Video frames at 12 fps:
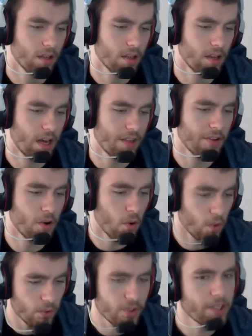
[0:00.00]
the
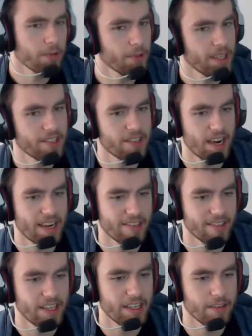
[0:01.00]
only reason I
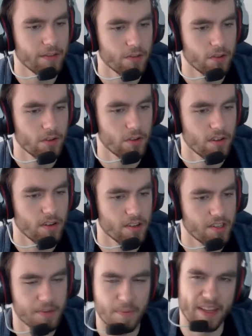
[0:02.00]
see
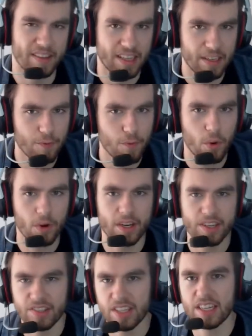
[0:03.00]
smithing for
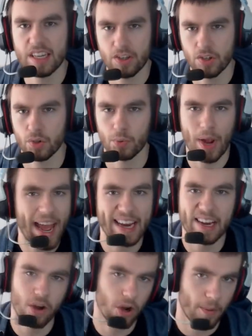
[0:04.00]
is to get
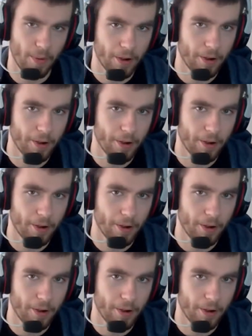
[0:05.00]
dragon armor.